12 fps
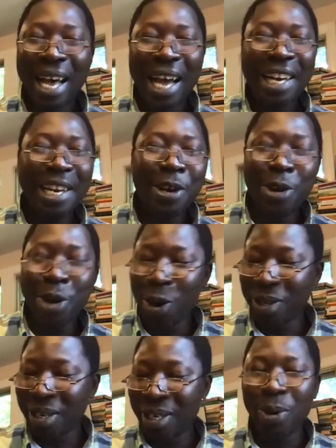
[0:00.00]
I didn't know
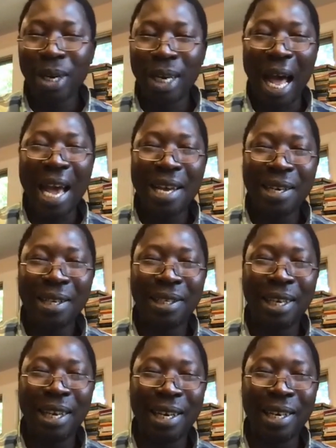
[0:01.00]
that there were lions
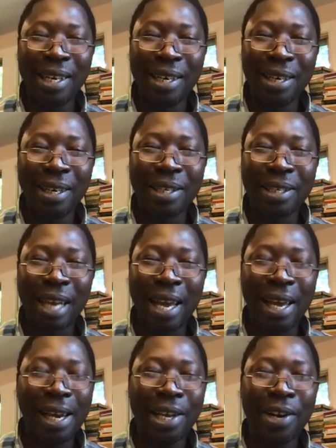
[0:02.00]
in the
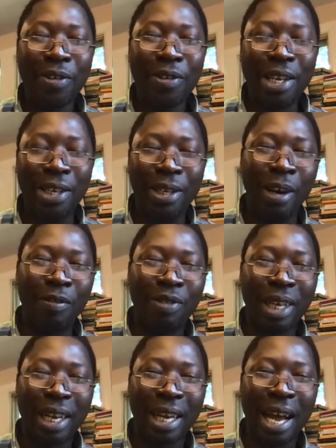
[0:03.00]
Sahelian region of
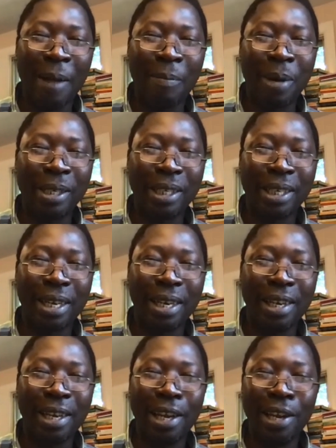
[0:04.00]
Senegal,
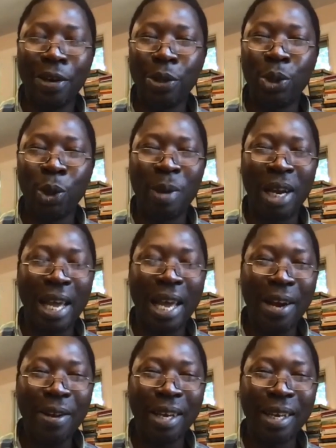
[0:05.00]
particularly in the Diourbel
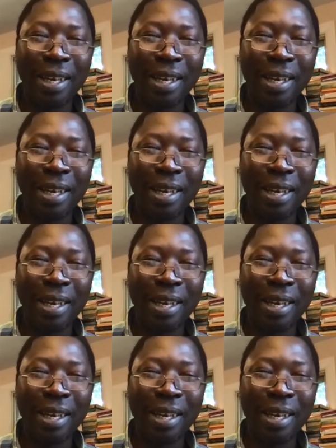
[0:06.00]
area.